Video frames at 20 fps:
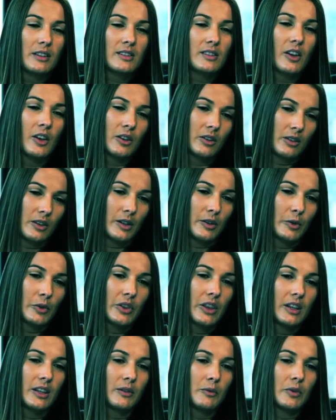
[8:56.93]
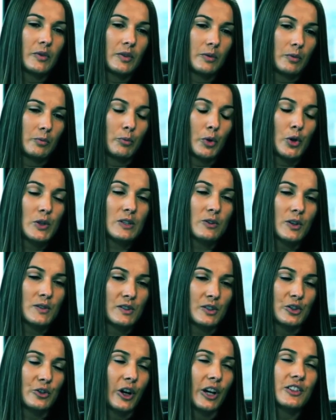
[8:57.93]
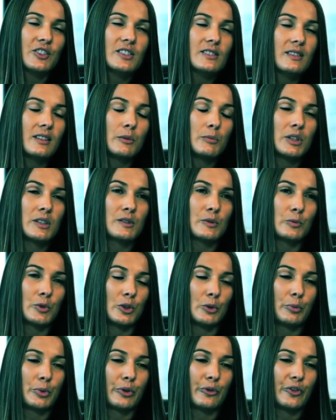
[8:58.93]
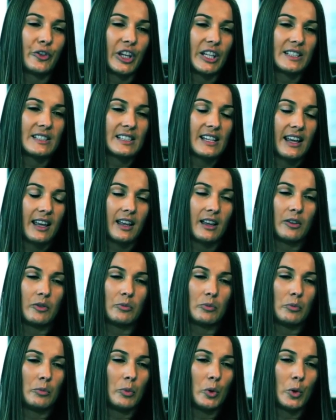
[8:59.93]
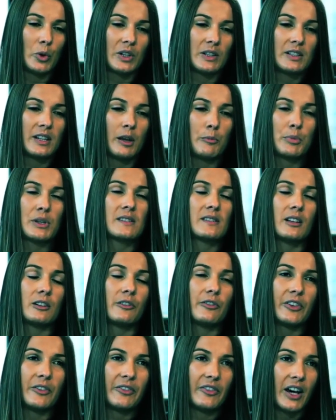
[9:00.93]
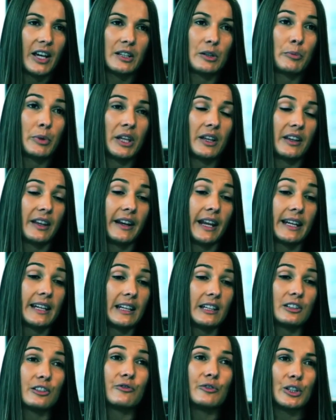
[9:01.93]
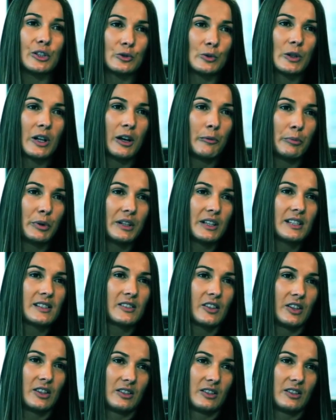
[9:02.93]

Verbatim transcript: so you know, the most concentrations limits will prevent uh, more than ten percent of the fund being in any individual company. So,